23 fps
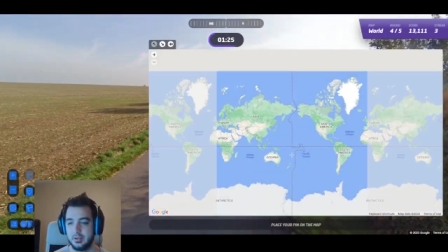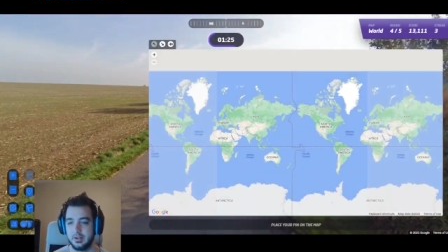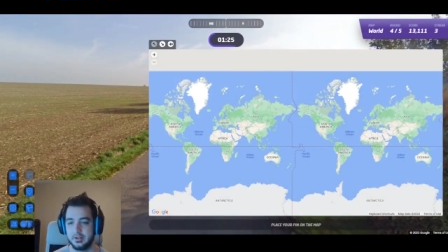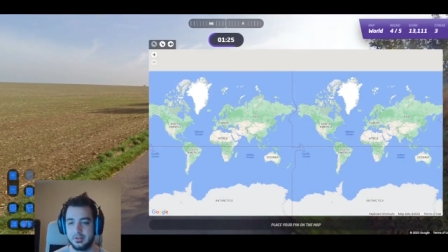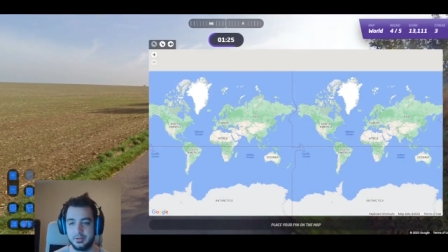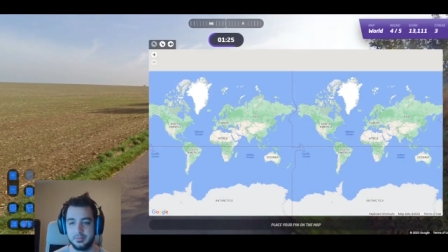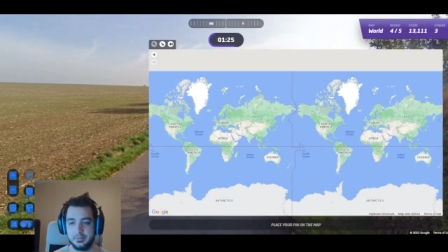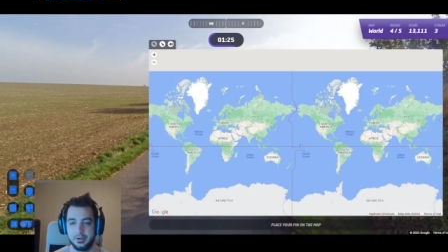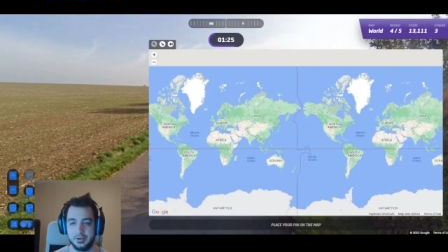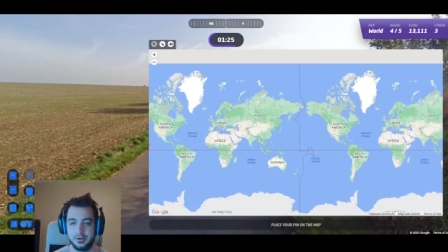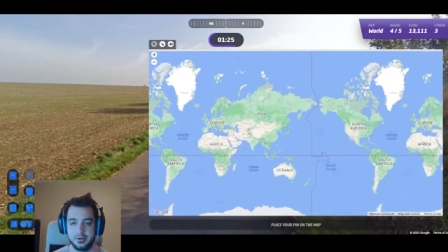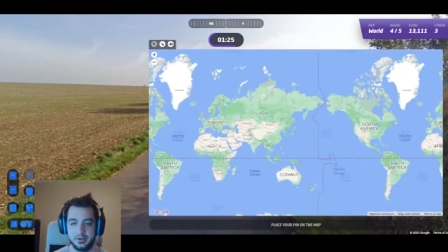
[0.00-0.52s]

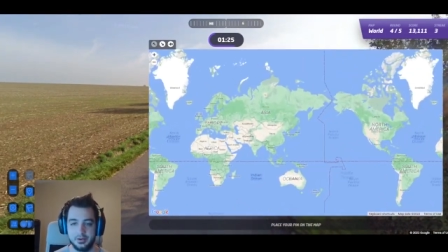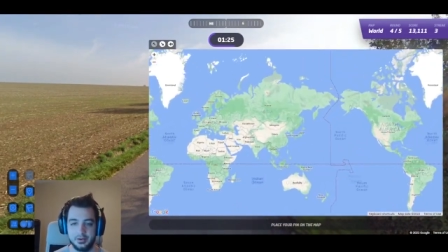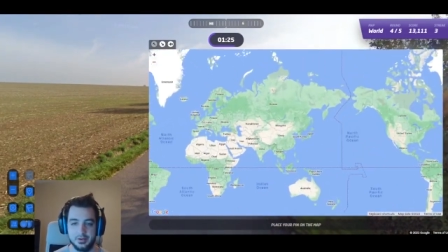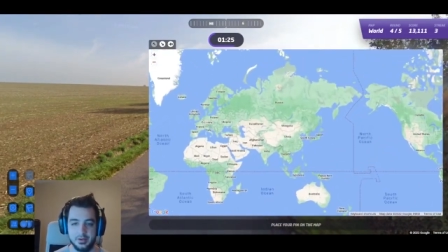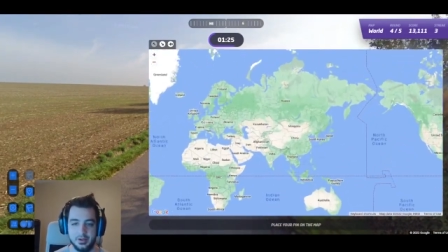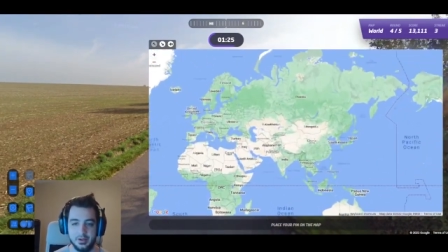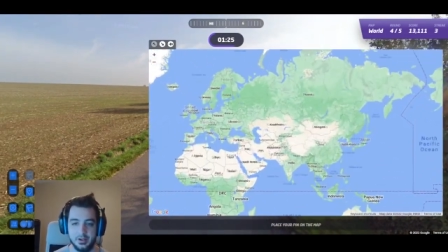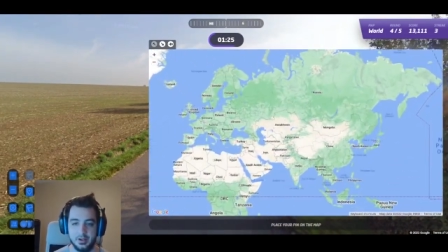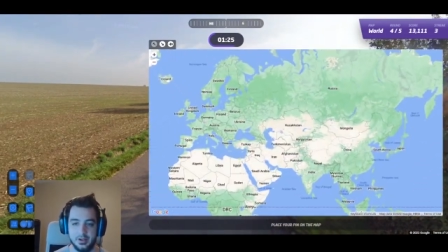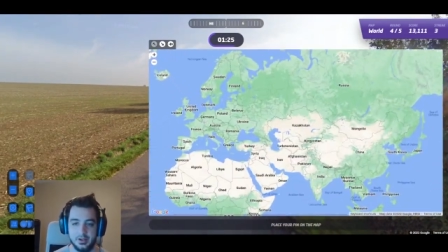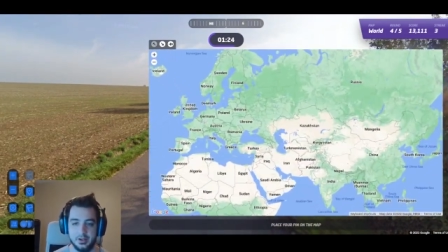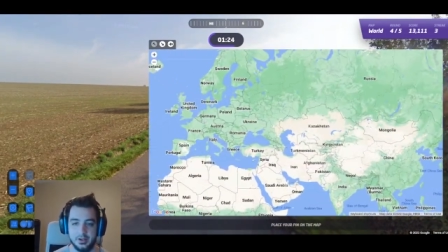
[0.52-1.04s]
Luxembourg.
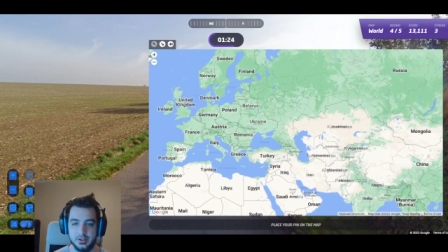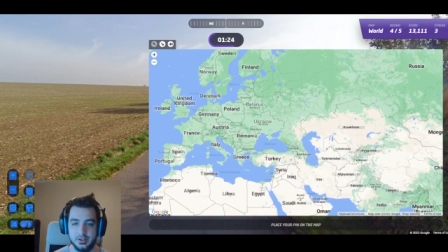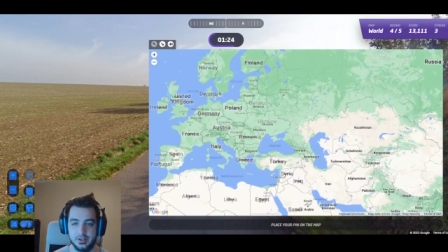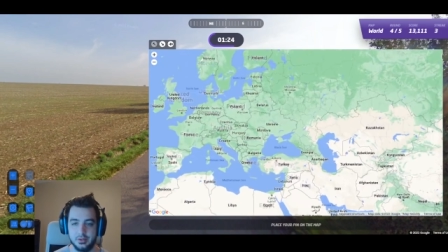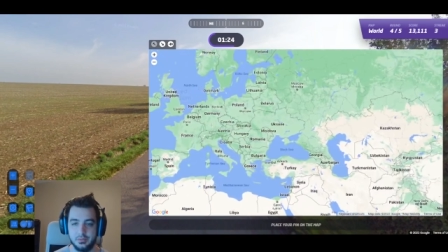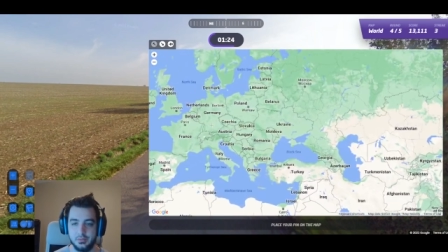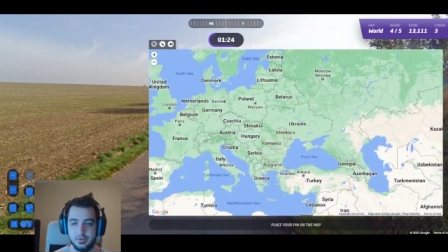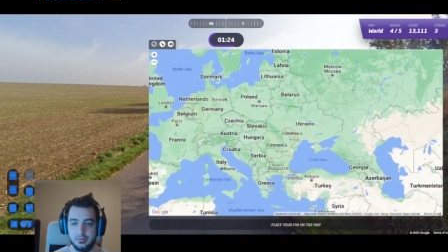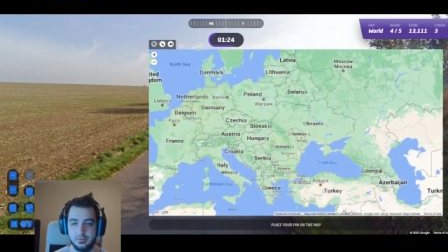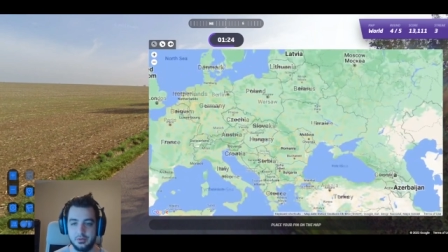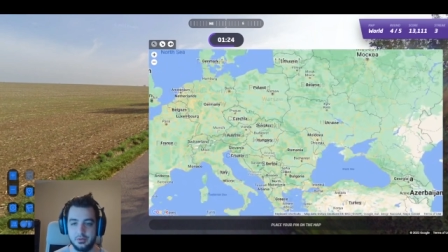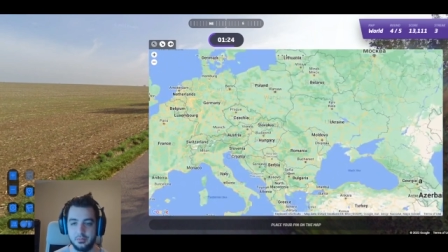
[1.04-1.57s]
So
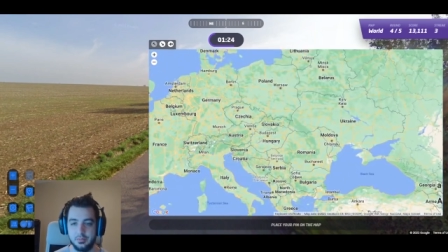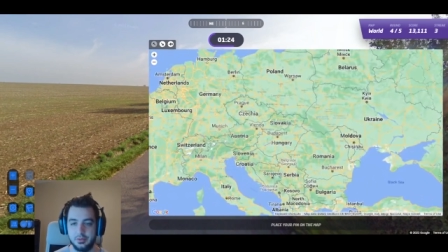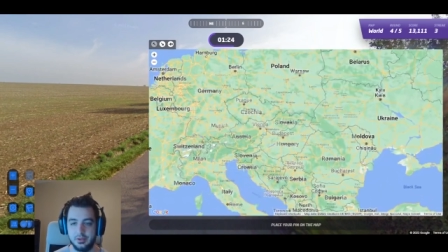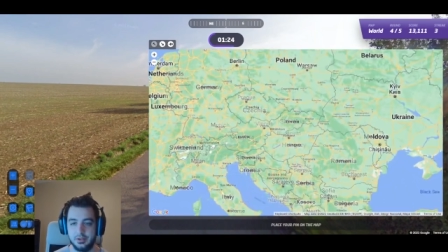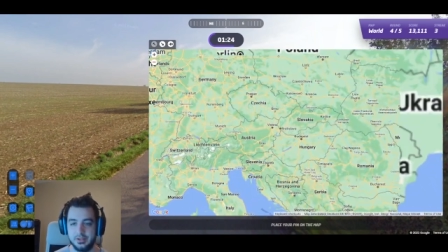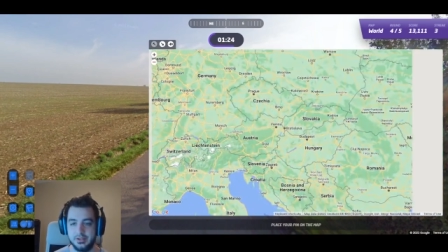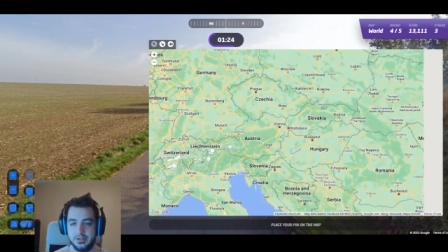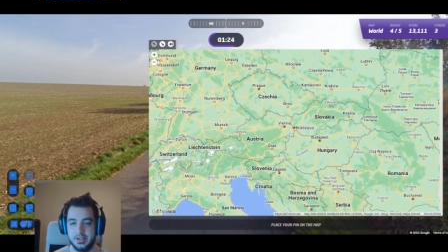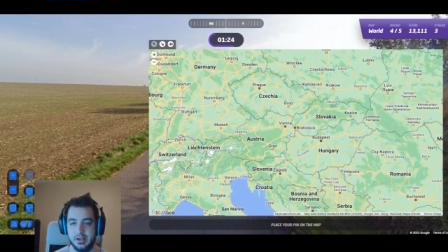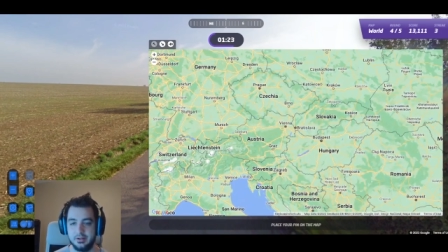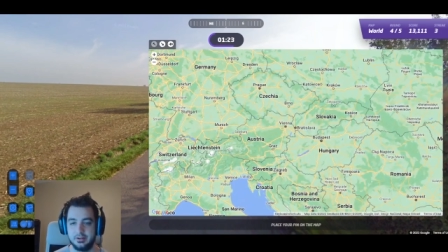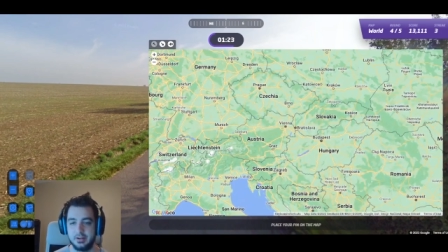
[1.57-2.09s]
we will
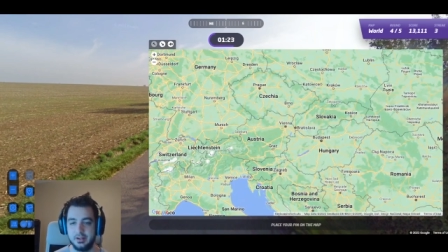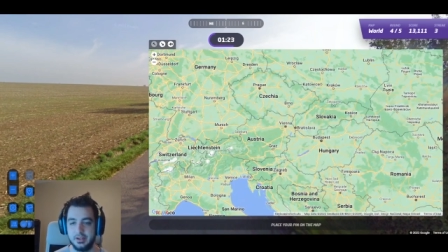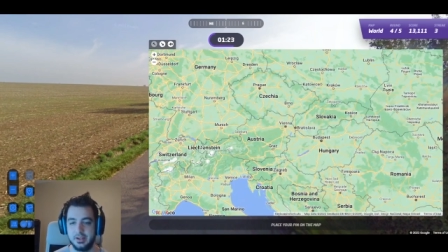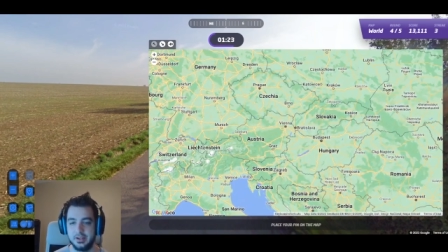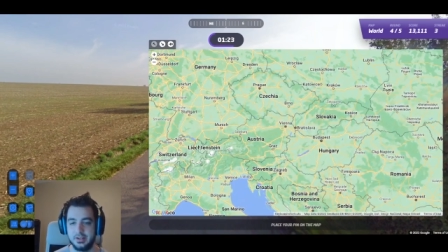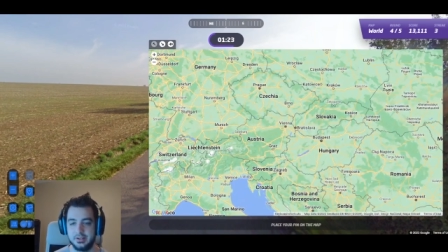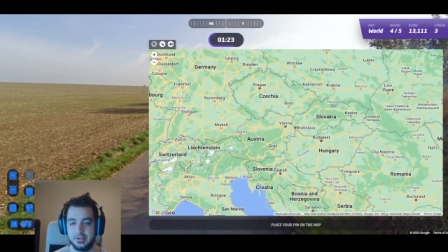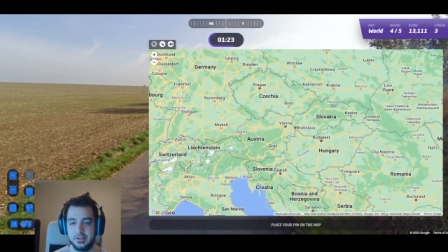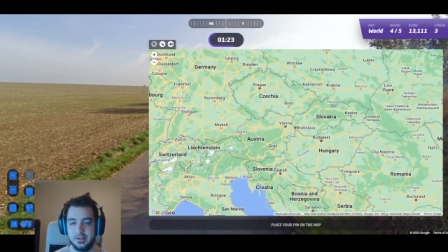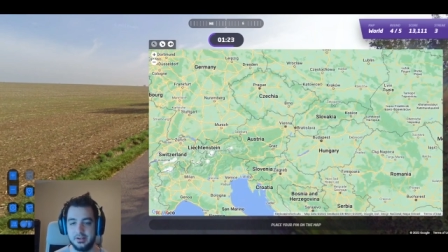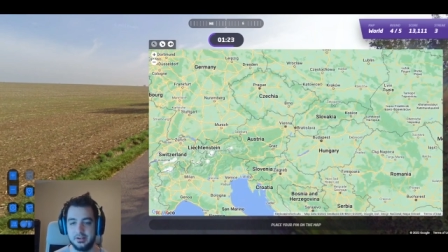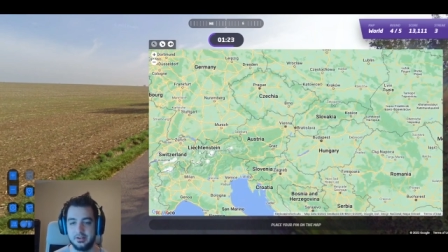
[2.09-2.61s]
put down a
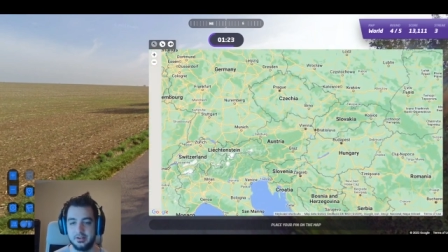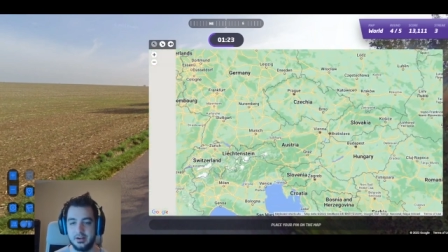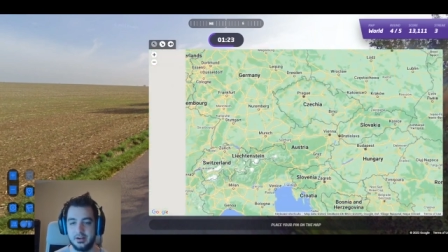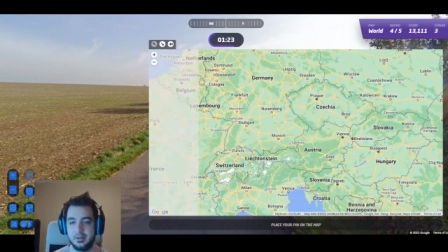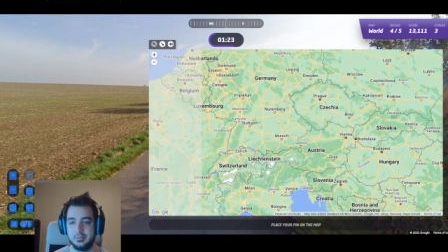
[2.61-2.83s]
guess here.